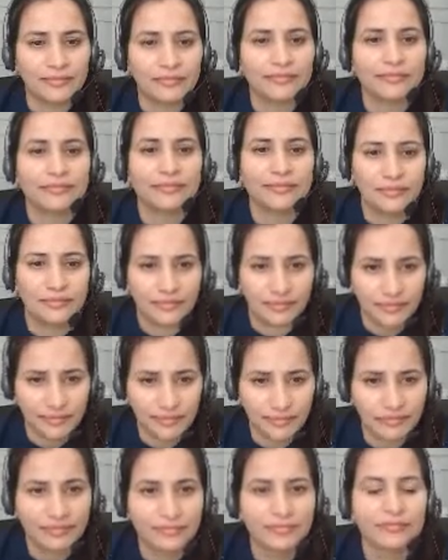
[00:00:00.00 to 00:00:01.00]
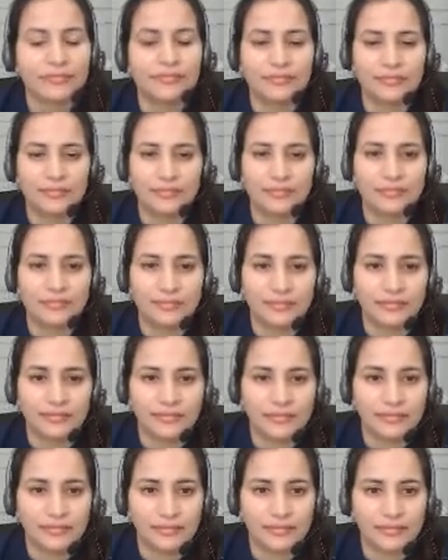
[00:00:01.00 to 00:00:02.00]

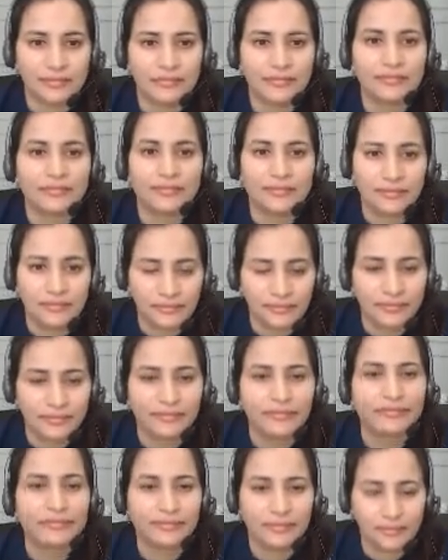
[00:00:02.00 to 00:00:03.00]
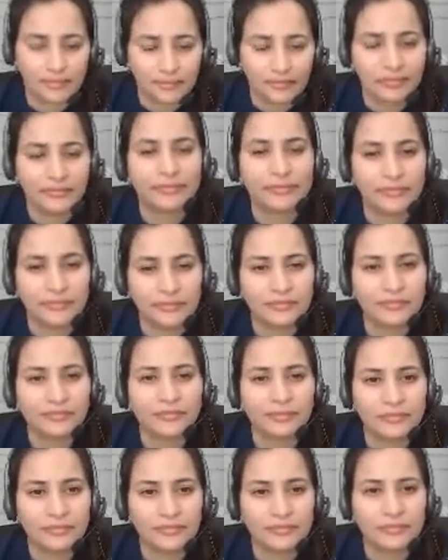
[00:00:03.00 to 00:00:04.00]

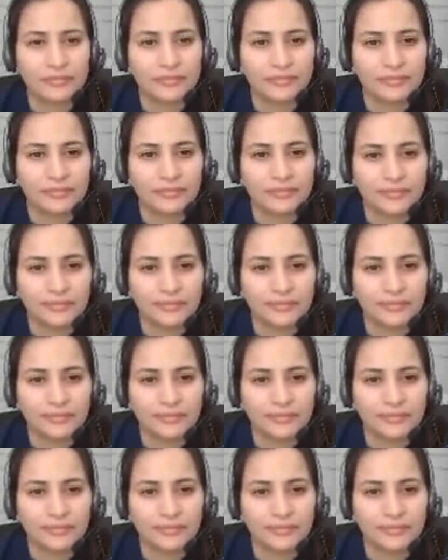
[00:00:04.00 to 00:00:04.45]
(not speaking)